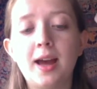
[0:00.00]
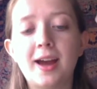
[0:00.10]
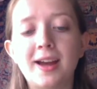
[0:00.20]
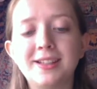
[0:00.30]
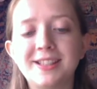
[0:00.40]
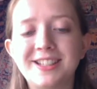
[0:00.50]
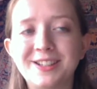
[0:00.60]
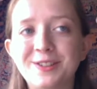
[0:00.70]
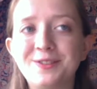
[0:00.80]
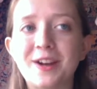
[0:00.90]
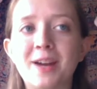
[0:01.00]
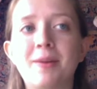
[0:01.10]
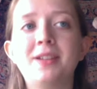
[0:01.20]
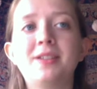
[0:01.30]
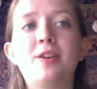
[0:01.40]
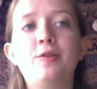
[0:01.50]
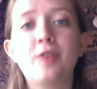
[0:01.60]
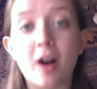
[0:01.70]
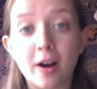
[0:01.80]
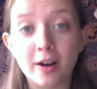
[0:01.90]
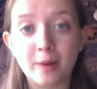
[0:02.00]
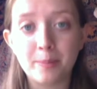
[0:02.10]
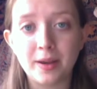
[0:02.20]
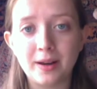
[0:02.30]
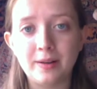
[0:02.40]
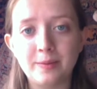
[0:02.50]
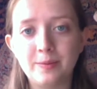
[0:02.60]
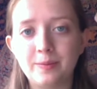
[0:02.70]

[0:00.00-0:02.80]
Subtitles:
I still find myself caught up in